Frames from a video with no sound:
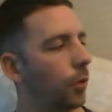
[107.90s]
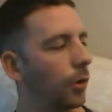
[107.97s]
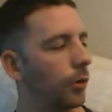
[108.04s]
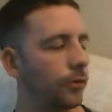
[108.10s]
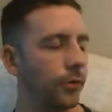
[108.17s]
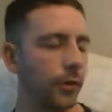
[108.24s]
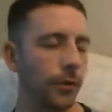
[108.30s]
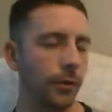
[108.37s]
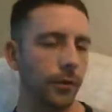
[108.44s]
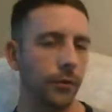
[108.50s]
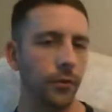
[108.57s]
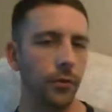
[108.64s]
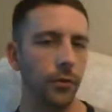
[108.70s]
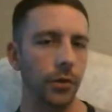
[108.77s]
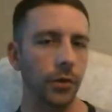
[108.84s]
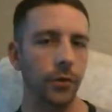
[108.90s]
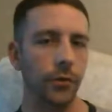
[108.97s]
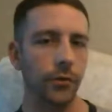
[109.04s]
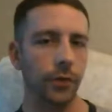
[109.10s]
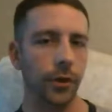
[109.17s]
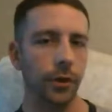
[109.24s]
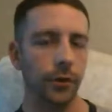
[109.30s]
Kill points in
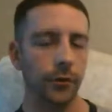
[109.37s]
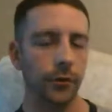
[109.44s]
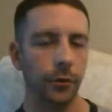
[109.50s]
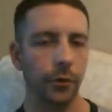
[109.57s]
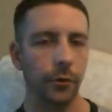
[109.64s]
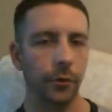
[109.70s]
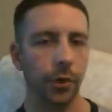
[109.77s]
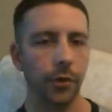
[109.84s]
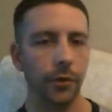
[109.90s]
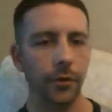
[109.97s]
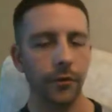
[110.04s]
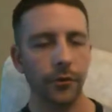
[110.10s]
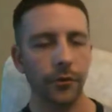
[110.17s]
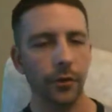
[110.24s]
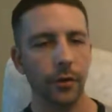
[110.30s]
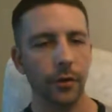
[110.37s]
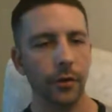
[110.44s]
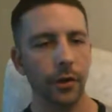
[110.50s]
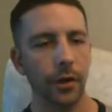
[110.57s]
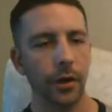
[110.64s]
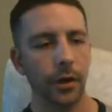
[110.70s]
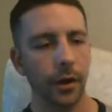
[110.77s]
the 2 kill scenarios that we're
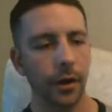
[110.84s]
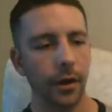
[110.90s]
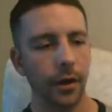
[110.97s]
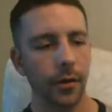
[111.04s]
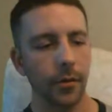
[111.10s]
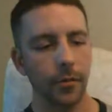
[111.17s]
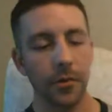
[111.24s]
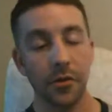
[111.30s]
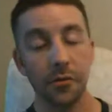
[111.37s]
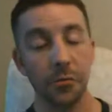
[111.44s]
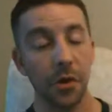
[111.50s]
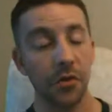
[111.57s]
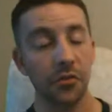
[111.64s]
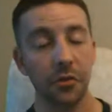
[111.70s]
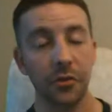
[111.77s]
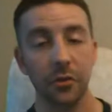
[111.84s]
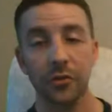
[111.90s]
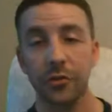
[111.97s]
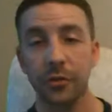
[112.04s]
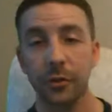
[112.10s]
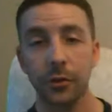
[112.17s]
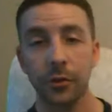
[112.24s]
running this year,
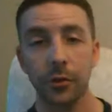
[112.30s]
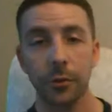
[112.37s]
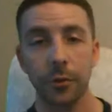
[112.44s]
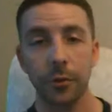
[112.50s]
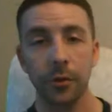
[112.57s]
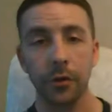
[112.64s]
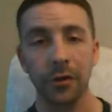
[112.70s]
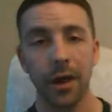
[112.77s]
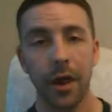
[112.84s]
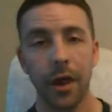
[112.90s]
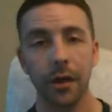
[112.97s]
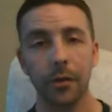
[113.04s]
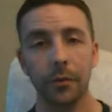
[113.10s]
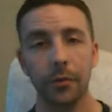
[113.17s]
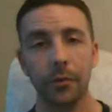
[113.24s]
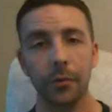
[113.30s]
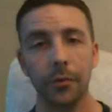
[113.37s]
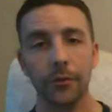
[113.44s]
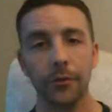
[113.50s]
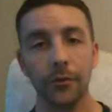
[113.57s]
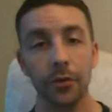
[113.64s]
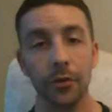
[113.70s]
it's basically just kill your opponent and
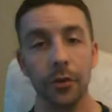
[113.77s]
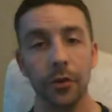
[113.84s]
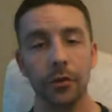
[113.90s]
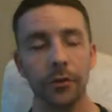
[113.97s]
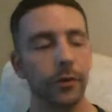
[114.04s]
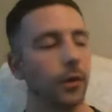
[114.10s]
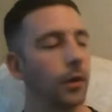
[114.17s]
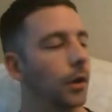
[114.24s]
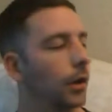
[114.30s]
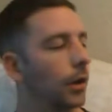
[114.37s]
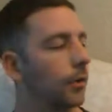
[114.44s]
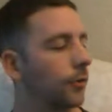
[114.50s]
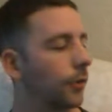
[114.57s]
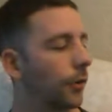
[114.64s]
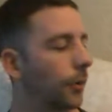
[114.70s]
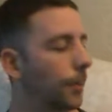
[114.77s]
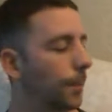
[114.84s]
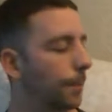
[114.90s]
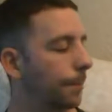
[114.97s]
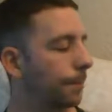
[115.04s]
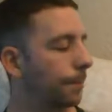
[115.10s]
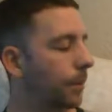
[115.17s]
add up the points that you killed.
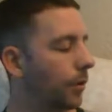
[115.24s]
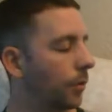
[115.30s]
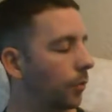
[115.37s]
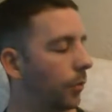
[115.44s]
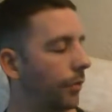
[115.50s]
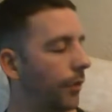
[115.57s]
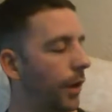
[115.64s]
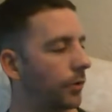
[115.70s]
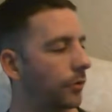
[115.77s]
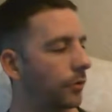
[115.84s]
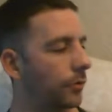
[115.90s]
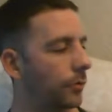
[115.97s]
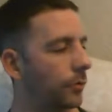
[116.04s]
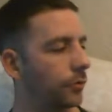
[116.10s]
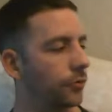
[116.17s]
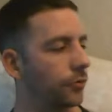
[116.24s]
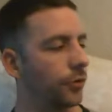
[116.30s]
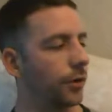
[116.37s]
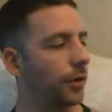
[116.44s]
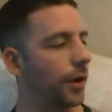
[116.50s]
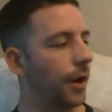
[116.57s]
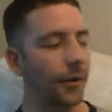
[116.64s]
So with that
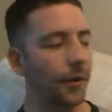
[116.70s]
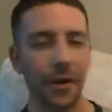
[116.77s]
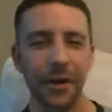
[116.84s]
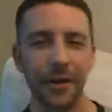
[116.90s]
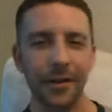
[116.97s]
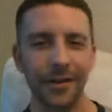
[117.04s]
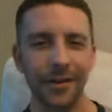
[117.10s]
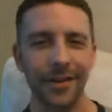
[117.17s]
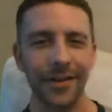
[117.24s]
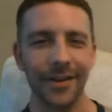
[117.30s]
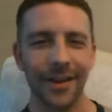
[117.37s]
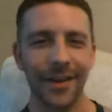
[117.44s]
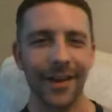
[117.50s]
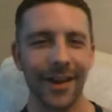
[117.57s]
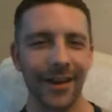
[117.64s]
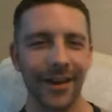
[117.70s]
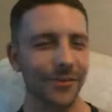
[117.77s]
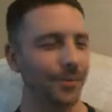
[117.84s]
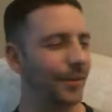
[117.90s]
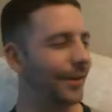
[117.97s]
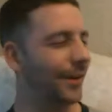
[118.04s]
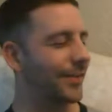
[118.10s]
generic
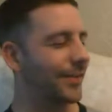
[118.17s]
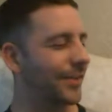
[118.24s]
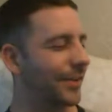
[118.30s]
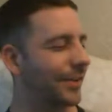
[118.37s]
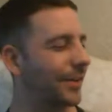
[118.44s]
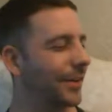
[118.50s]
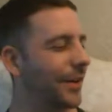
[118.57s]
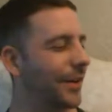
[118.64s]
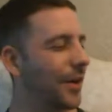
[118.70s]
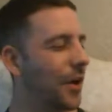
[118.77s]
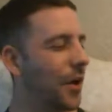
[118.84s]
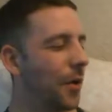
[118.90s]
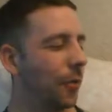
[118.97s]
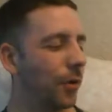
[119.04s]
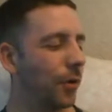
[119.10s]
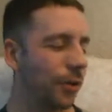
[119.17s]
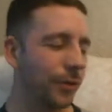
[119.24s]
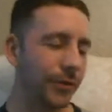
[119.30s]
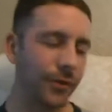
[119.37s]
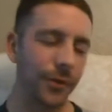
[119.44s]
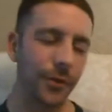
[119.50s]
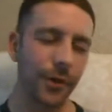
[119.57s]
explanation,
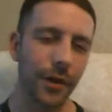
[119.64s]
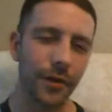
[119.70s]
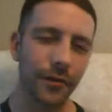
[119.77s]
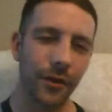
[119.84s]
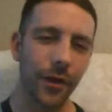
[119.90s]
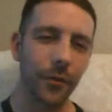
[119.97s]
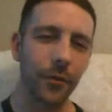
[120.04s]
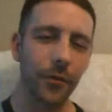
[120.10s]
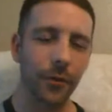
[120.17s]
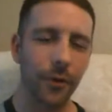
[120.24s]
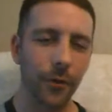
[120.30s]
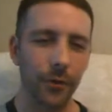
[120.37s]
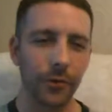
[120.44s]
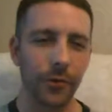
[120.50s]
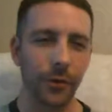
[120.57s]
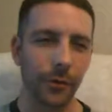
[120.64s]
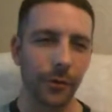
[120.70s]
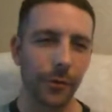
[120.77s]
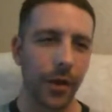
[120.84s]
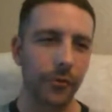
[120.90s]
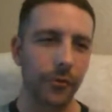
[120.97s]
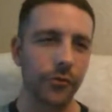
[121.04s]
what I'll do is I will
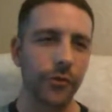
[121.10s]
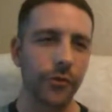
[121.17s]
go into the